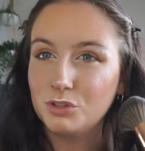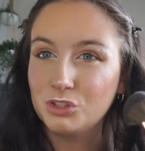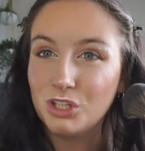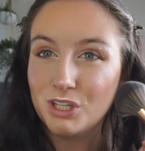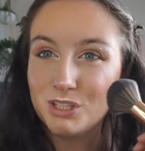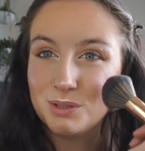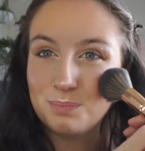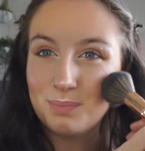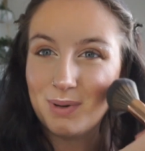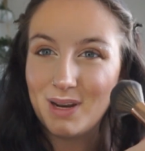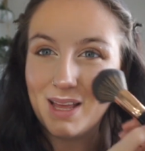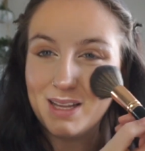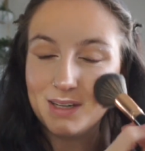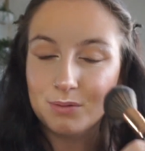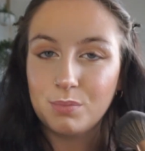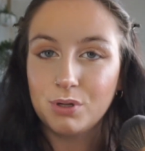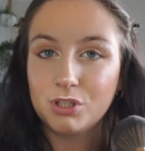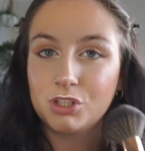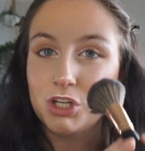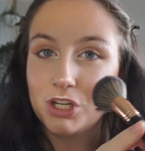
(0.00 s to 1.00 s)
just
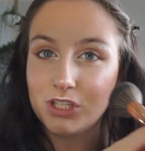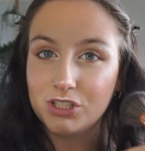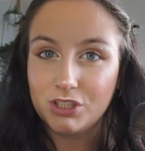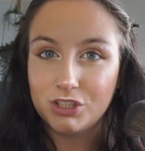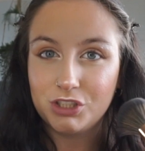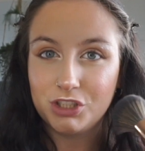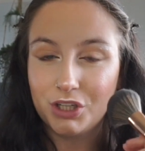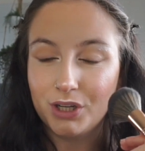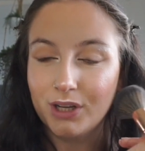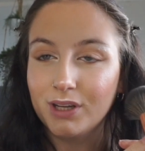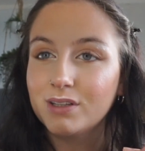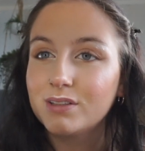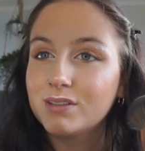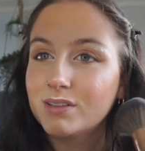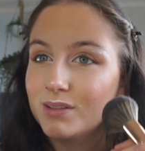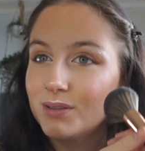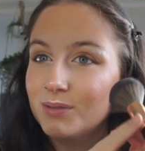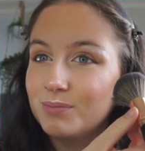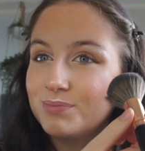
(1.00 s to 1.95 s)
blend, but just the cheeks